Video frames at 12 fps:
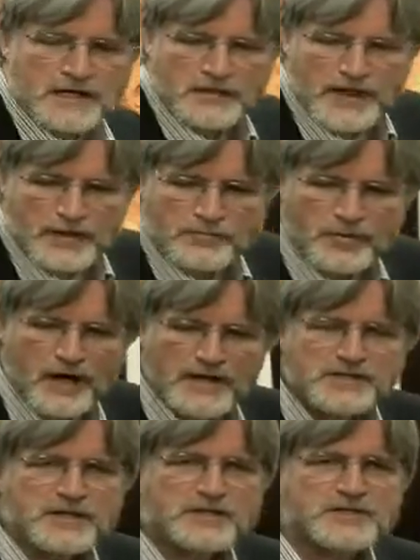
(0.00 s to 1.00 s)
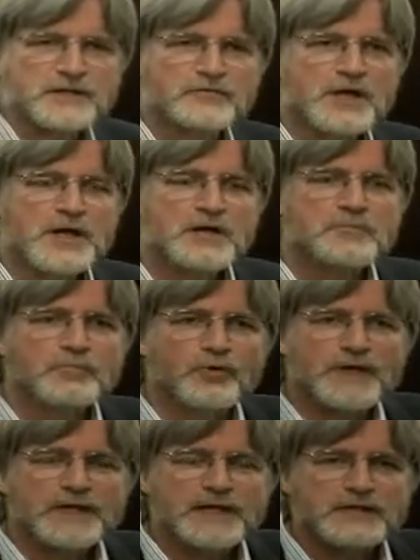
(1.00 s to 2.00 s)
that process of
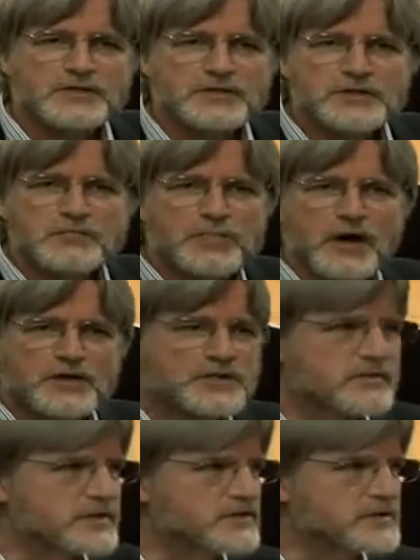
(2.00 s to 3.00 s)
bringing the two parts of you